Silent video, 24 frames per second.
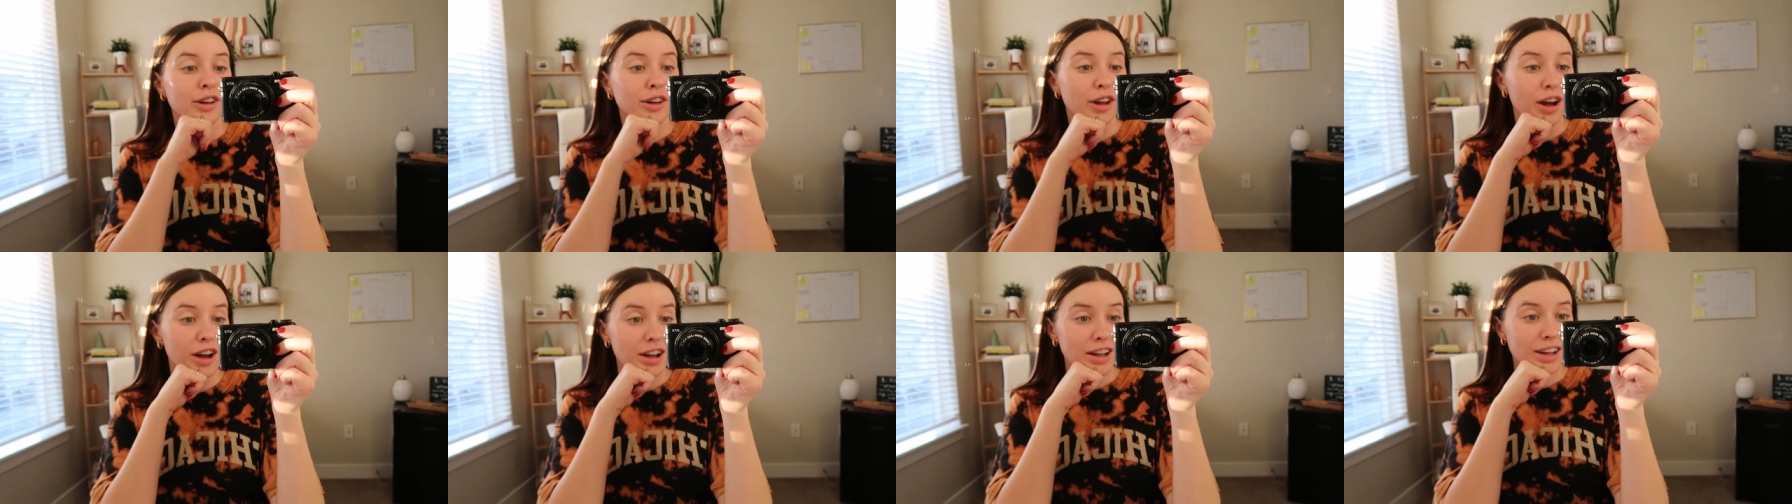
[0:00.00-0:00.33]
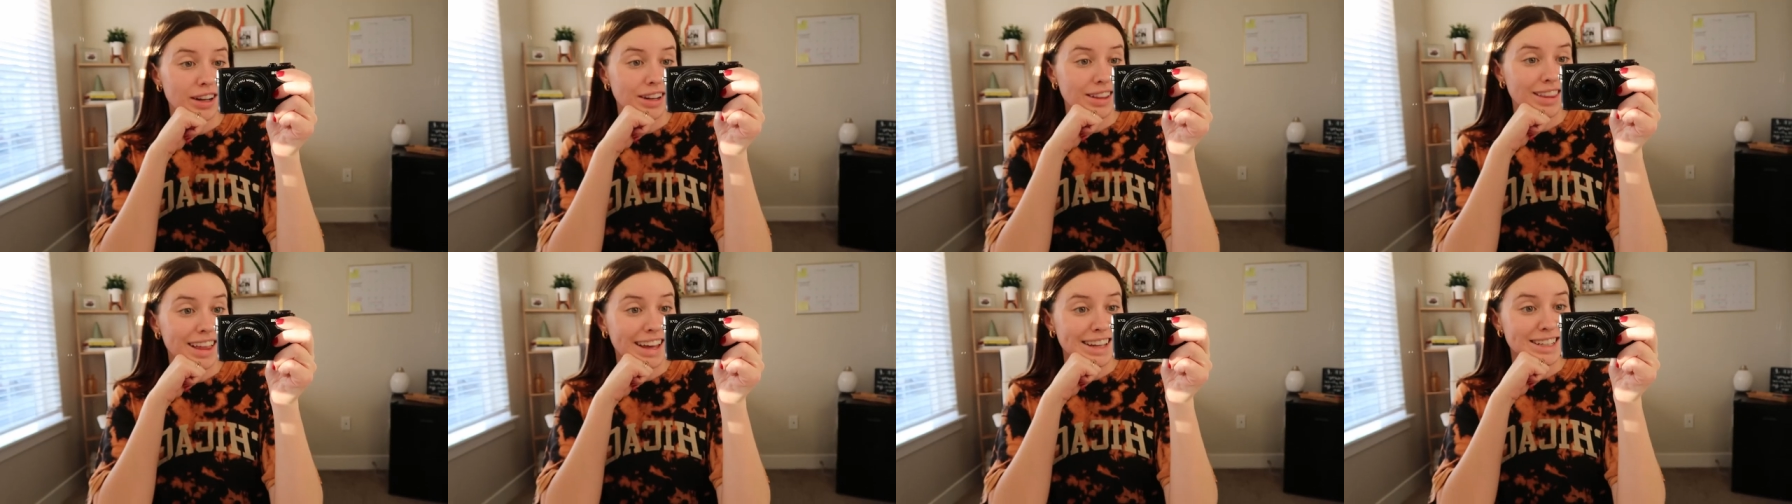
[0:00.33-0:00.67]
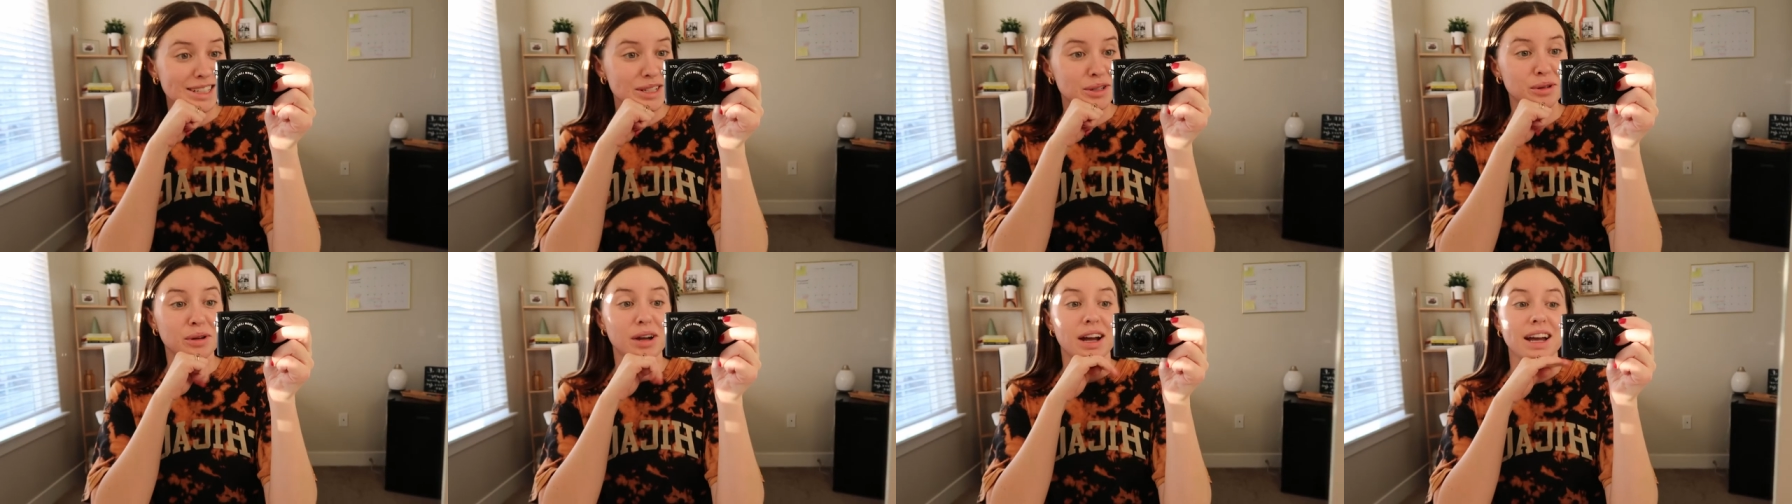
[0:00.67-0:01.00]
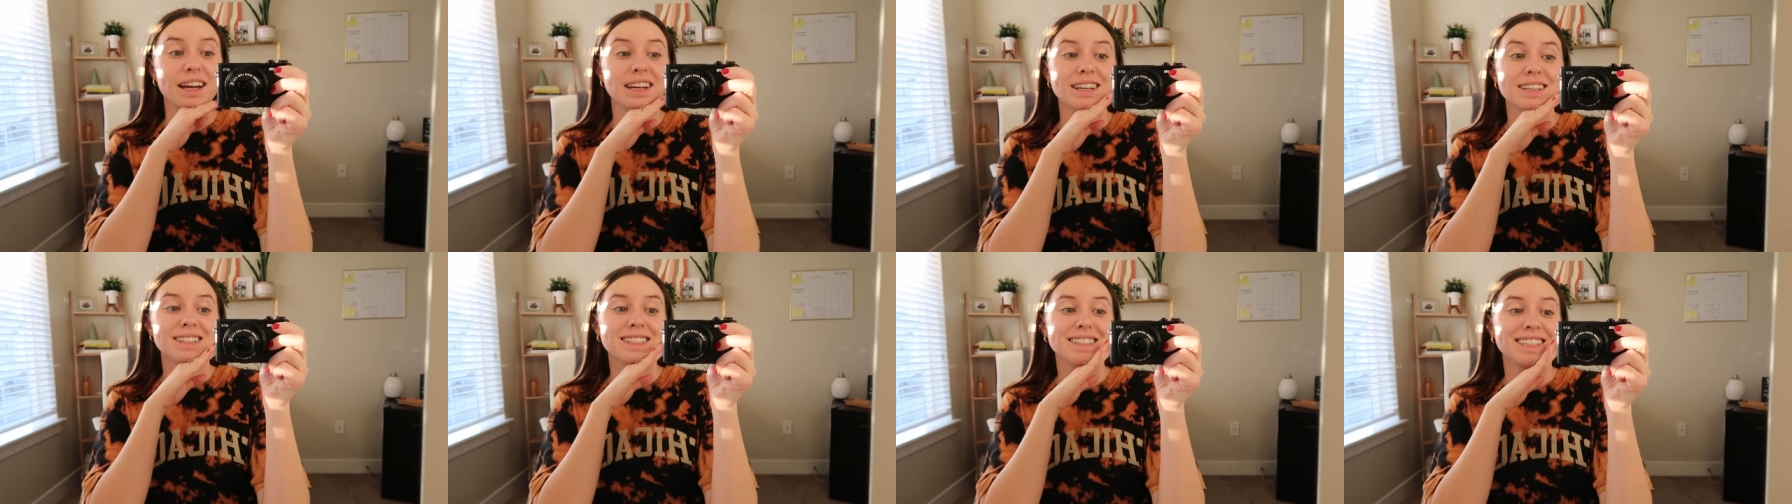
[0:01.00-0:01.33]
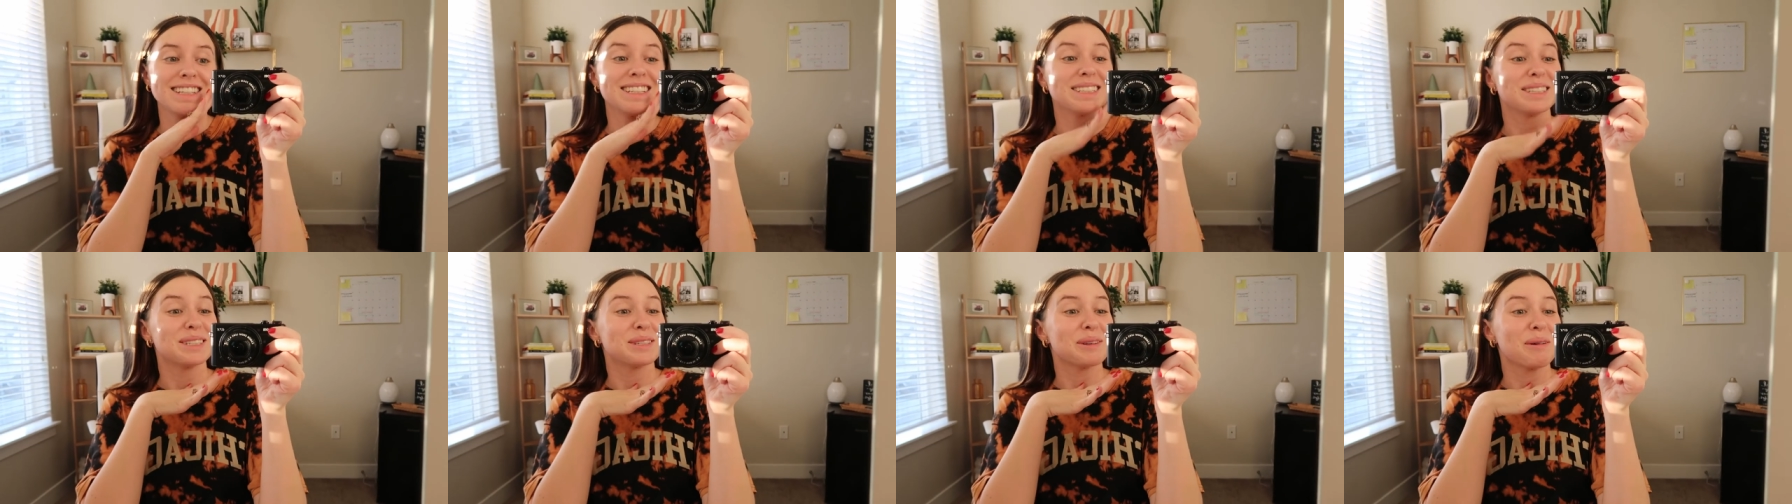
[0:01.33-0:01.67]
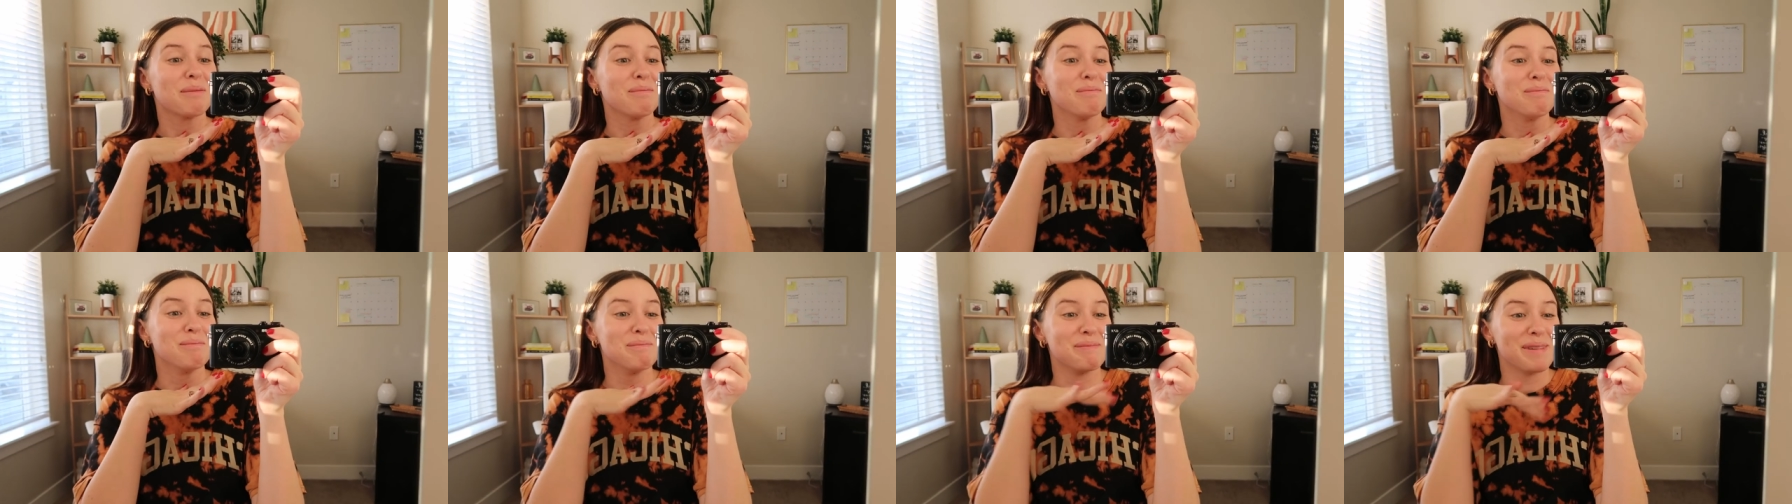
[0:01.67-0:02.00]
Not gonna lie to you guys, it's
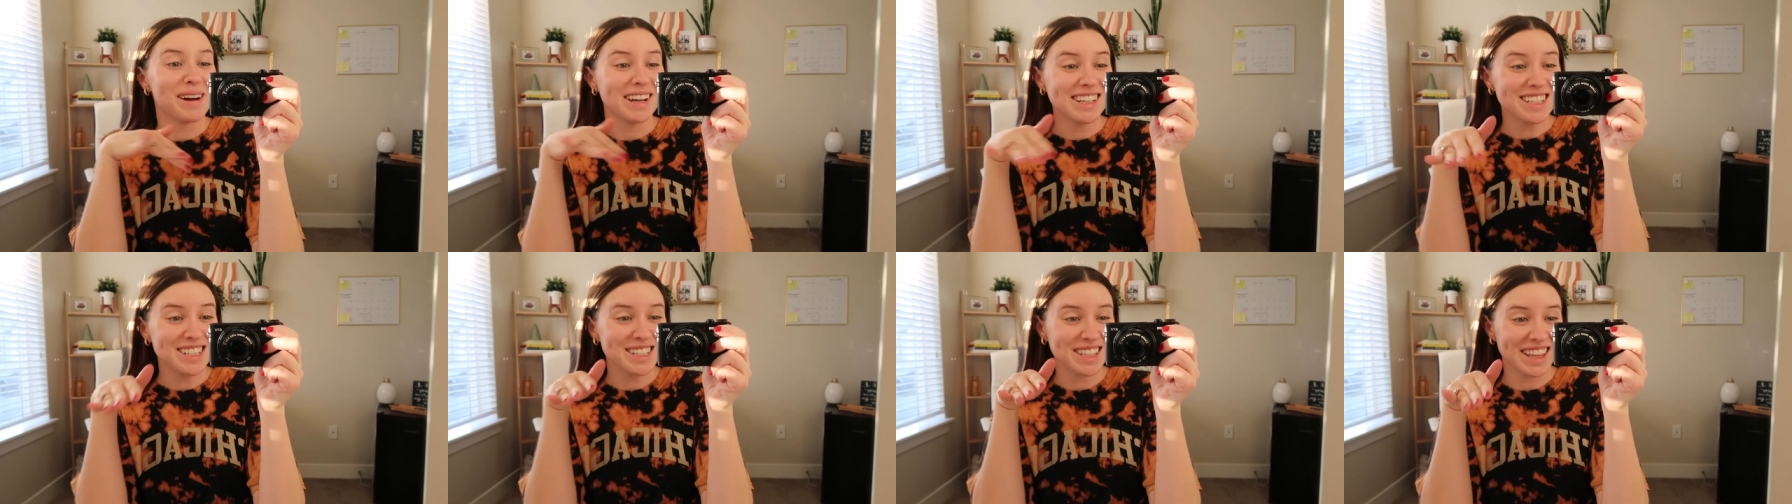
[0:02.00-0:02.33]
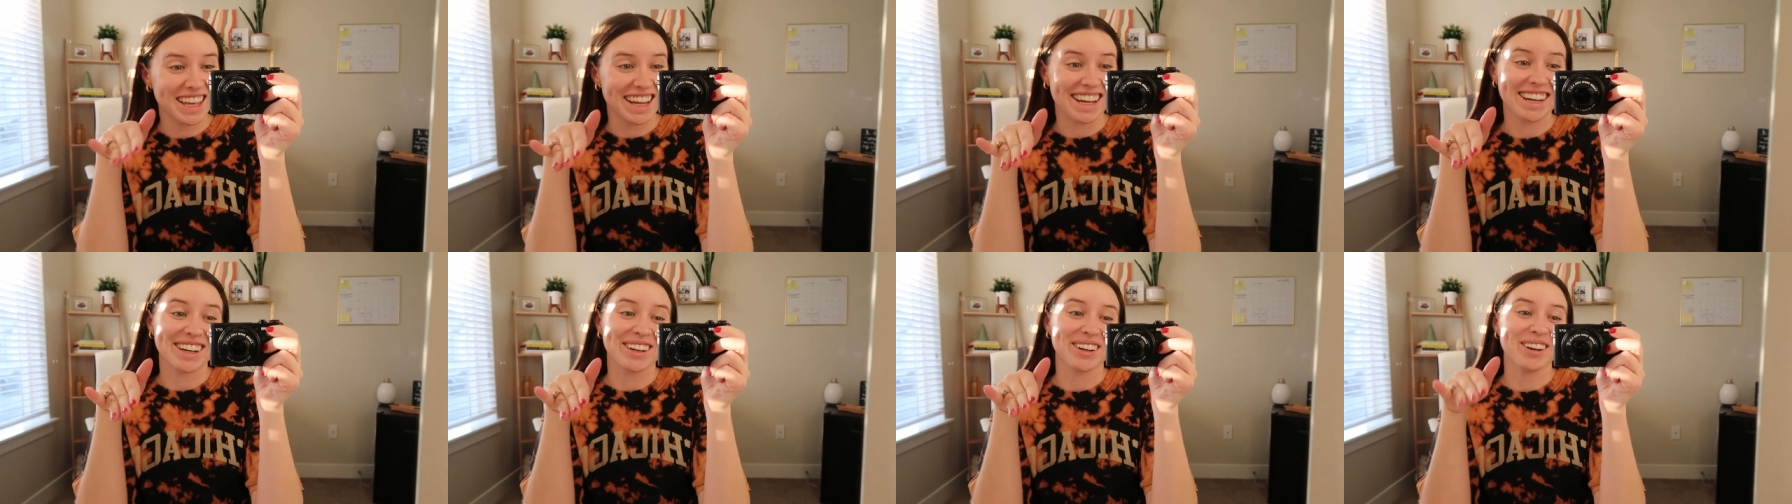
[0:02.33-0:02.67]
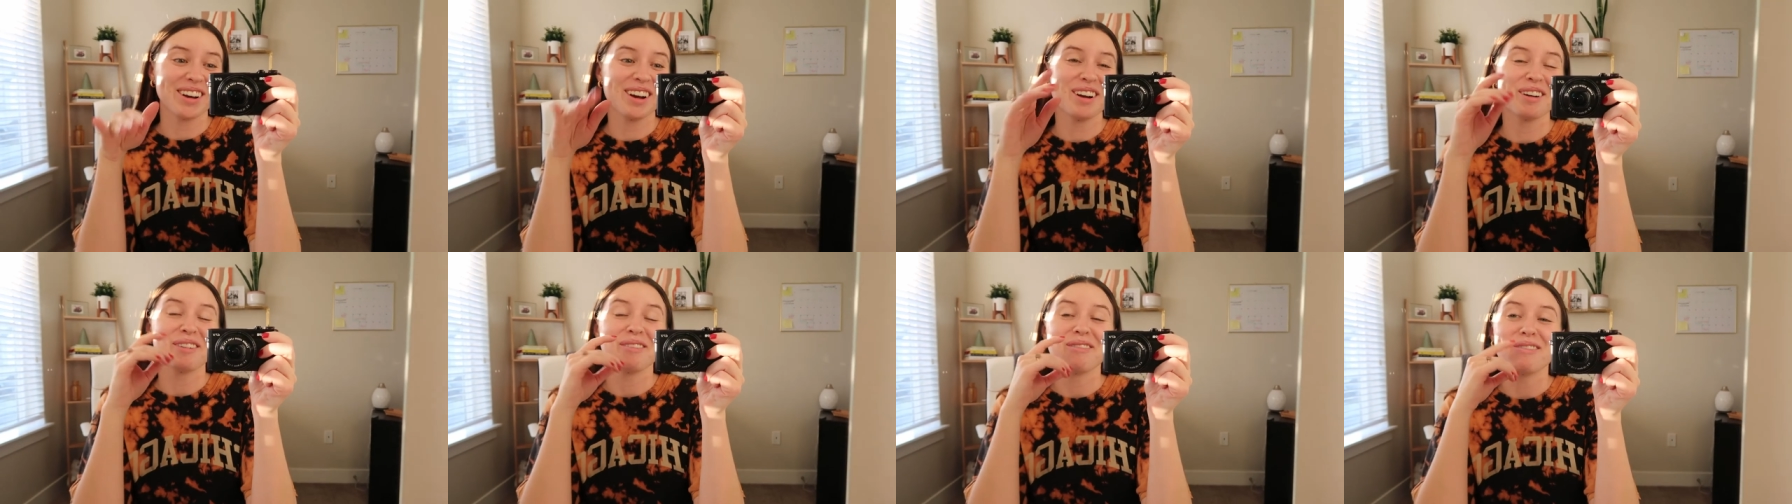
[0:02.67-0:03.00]
much later.